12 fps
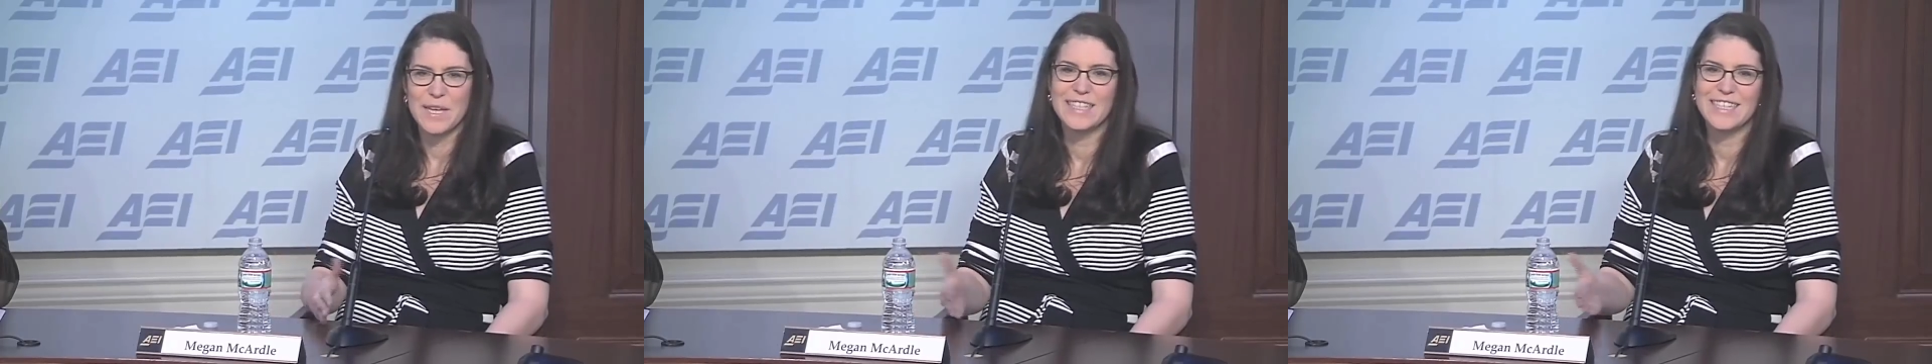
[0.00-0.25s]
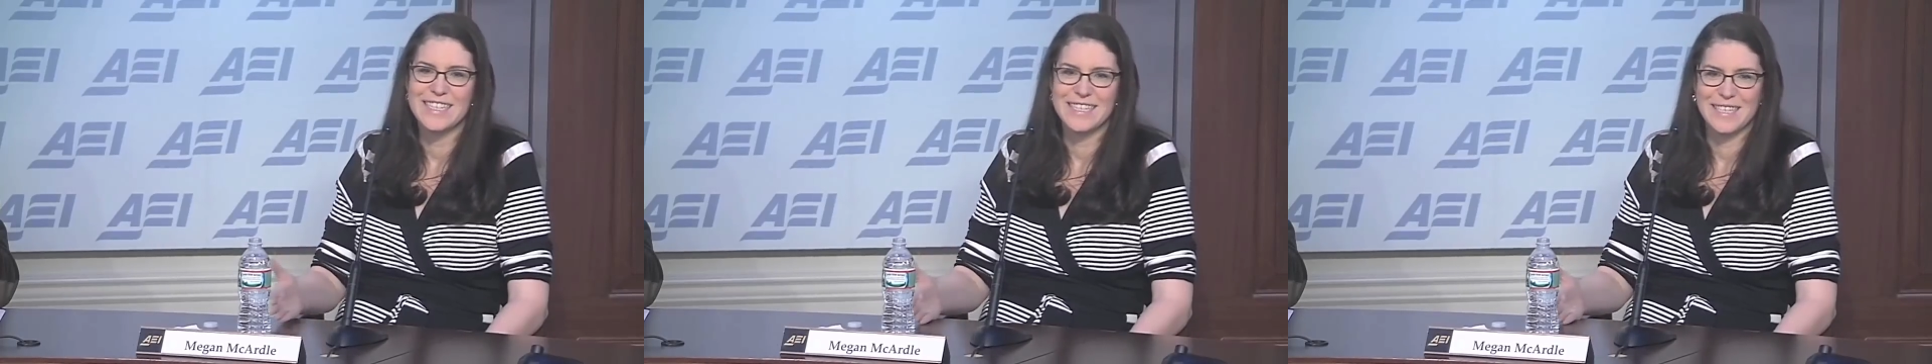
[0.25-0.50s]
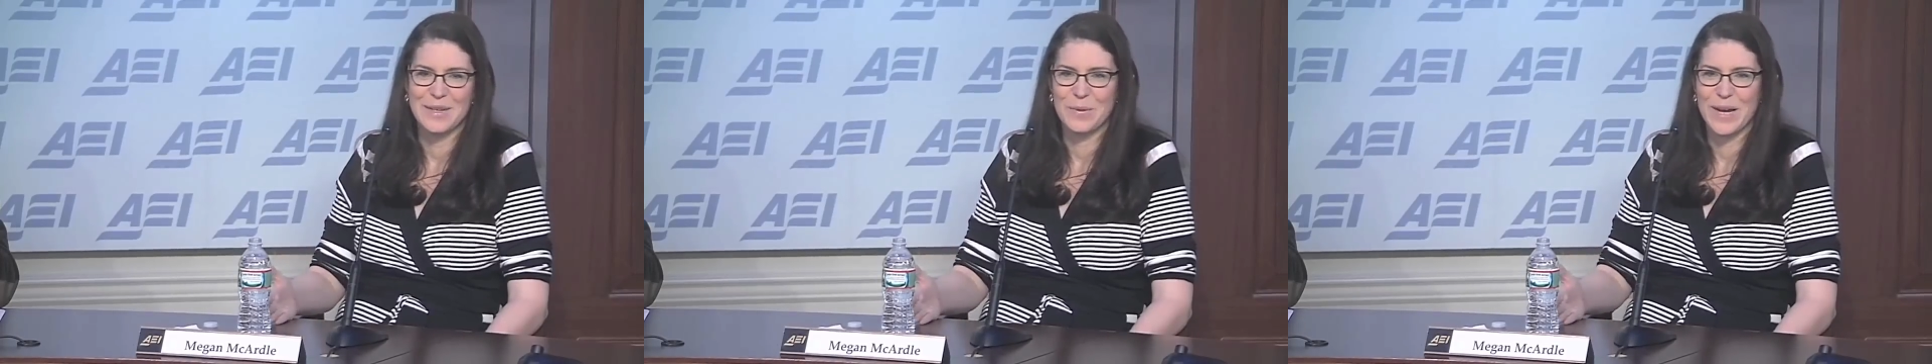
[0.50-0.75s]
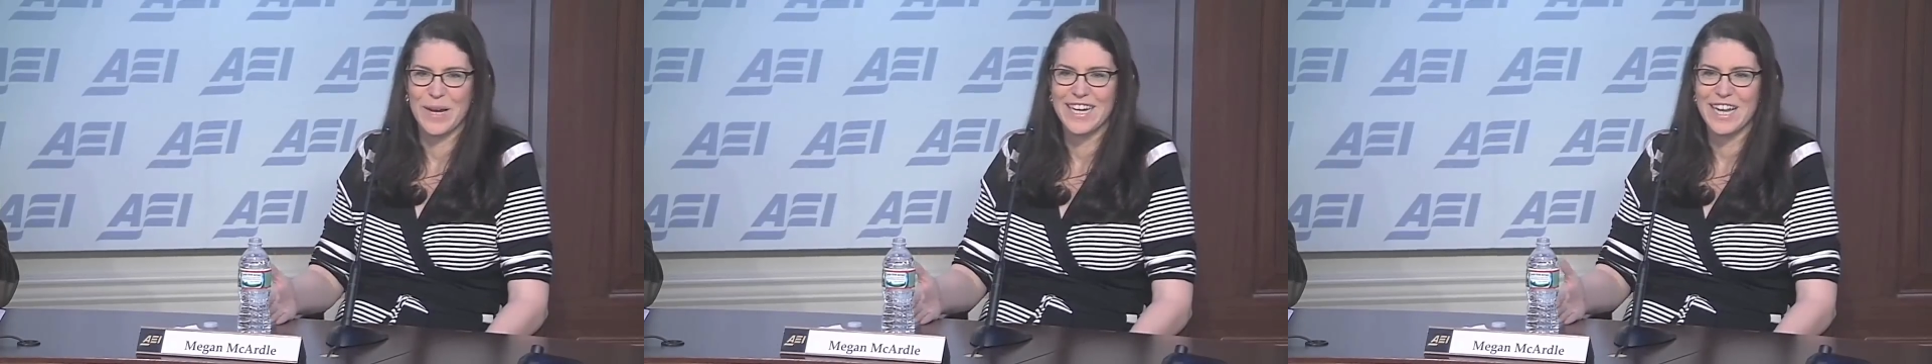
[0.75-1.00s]
It's easy,
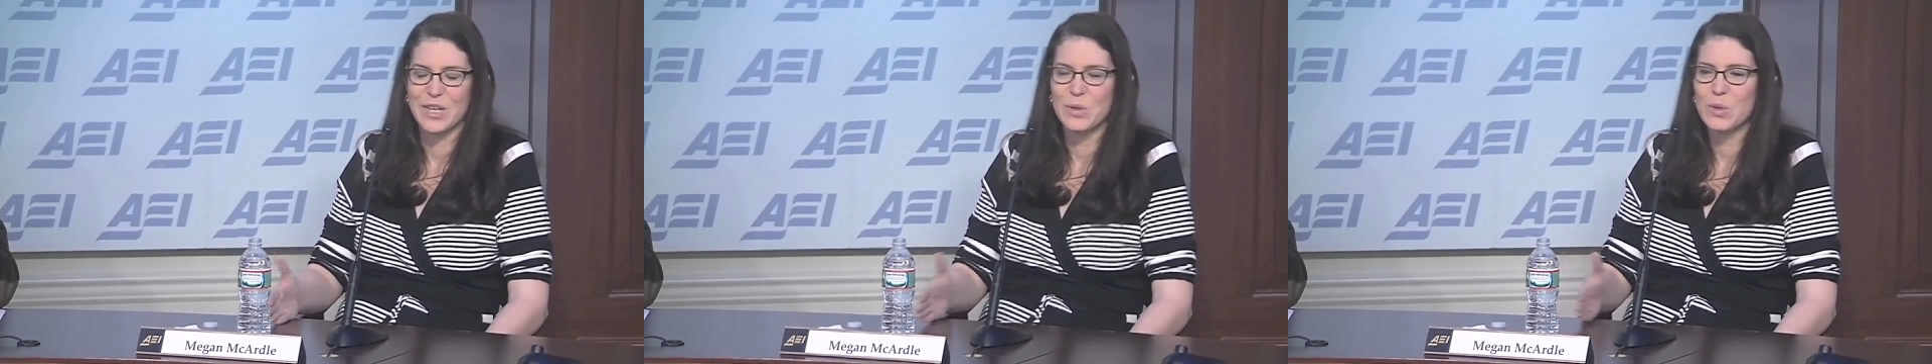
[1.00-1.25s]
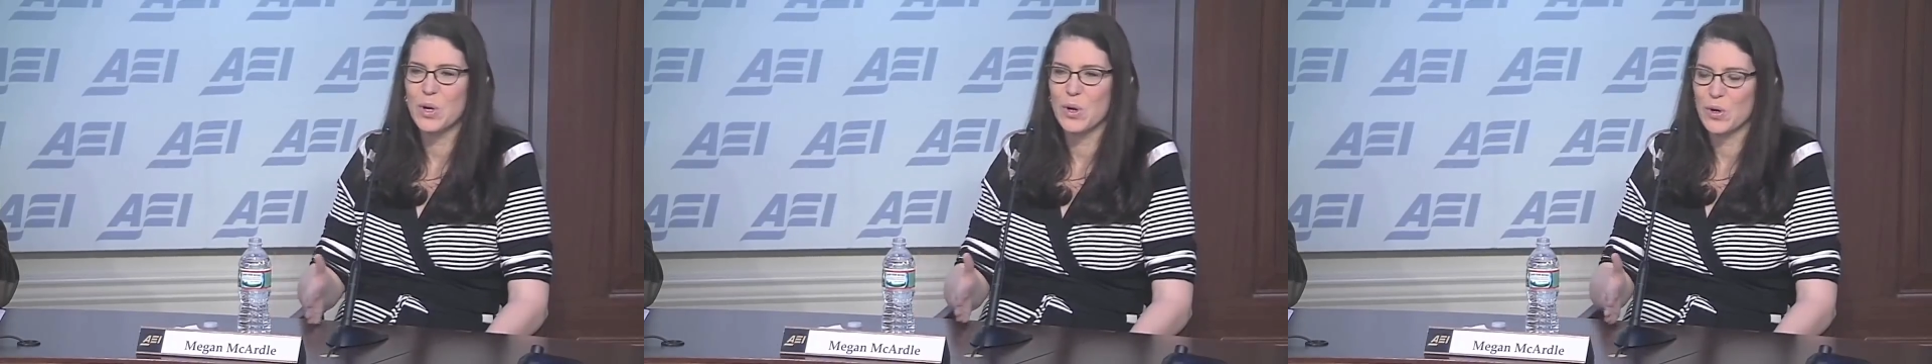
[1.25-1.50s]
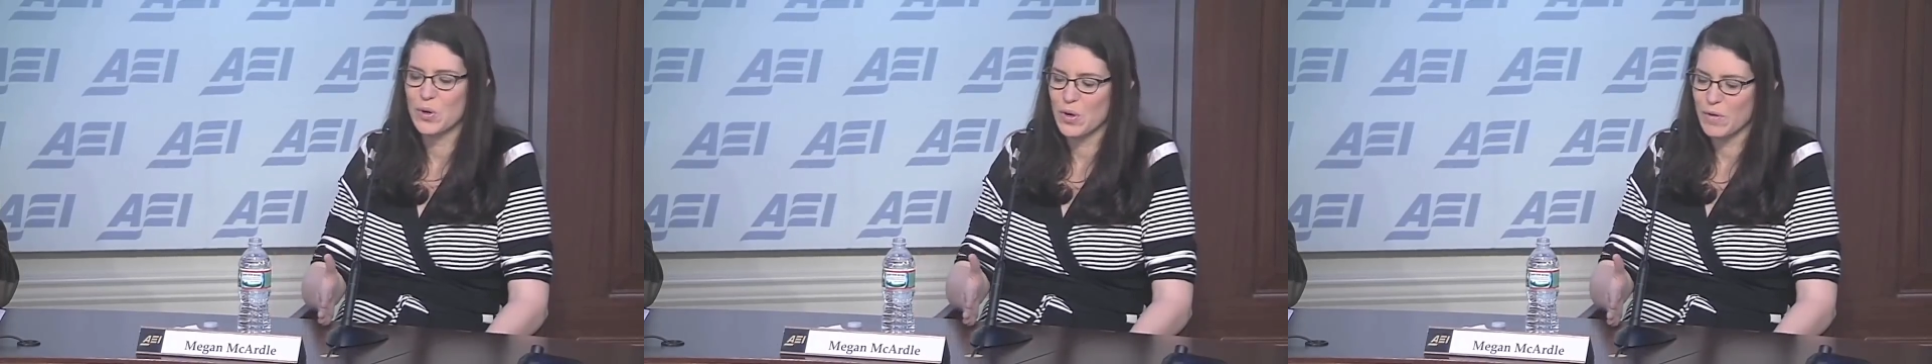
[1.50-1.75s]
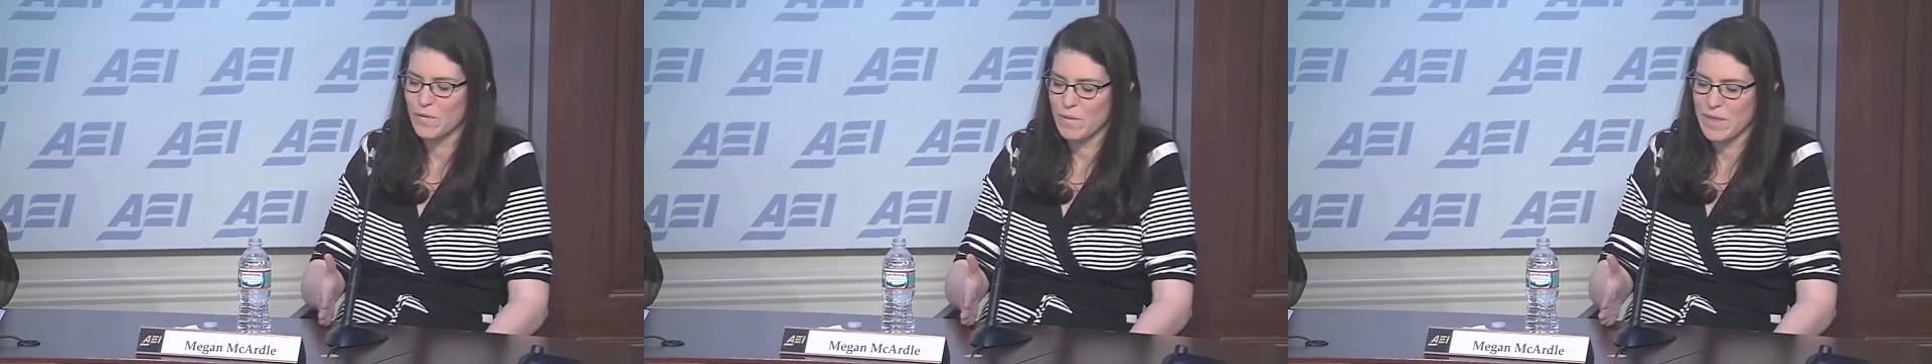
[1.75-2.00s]
right? And you learn
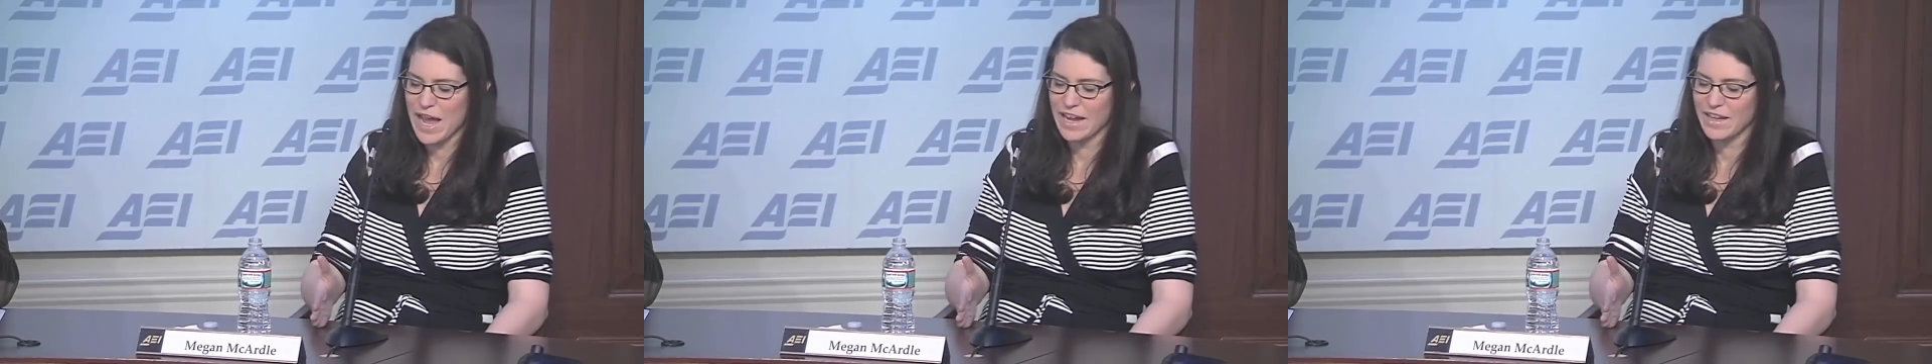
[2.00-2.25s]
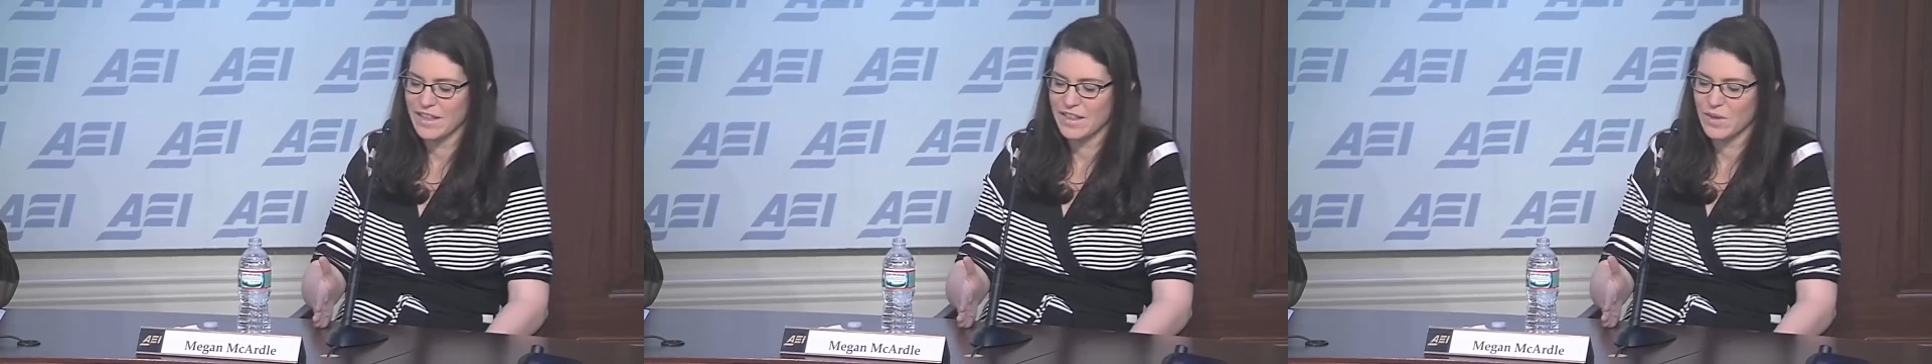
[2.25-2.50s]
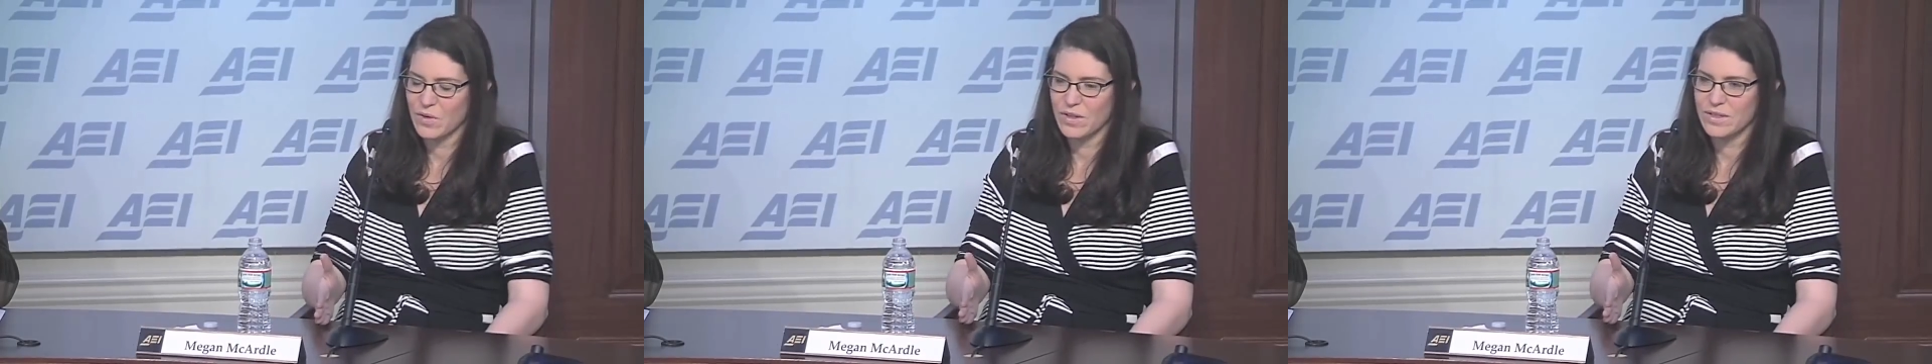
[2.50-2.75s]
from that that